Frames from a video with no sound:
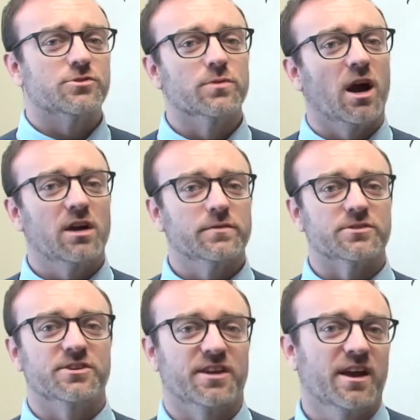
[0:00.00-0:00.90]
driver
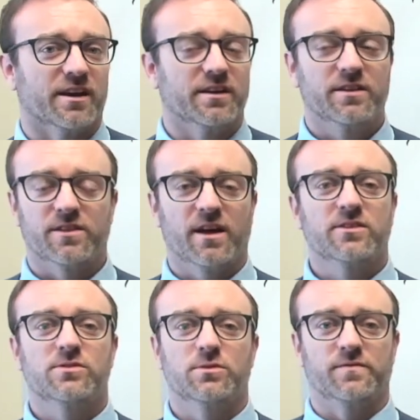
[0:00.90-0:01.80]
today, thanks
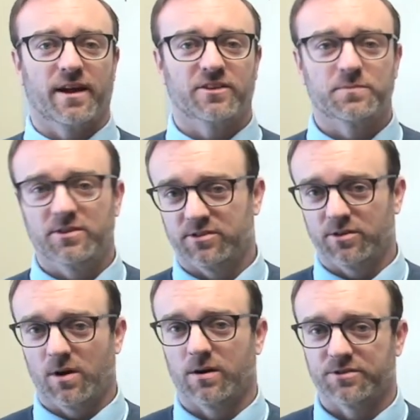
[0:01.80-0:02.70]
to advancements in
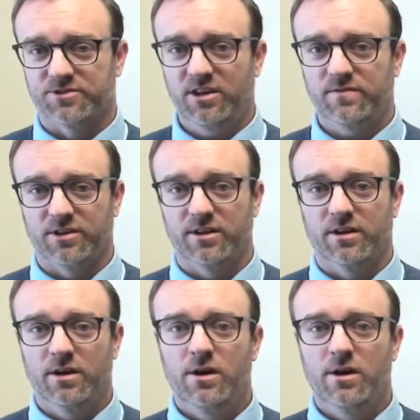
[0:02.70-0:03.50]
car safety,